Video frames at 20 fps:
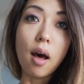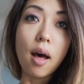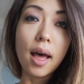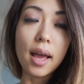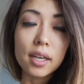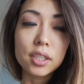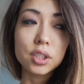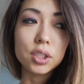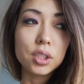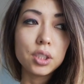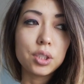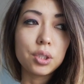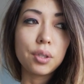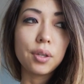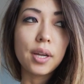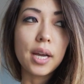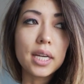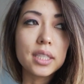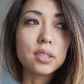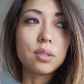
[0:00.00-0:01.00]
I'll actually show
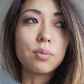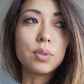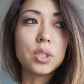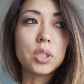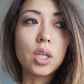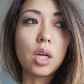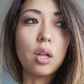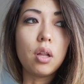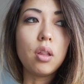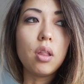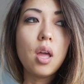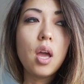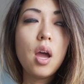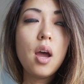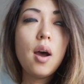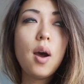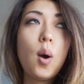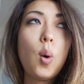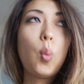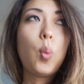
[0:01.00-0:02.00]
you guys the result
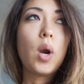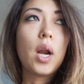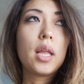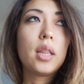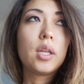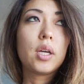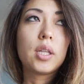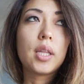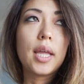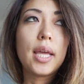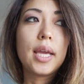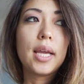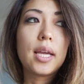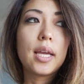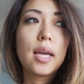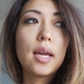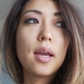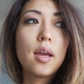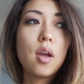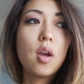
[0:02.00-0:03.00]
what I look
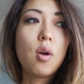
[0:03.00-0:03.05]
like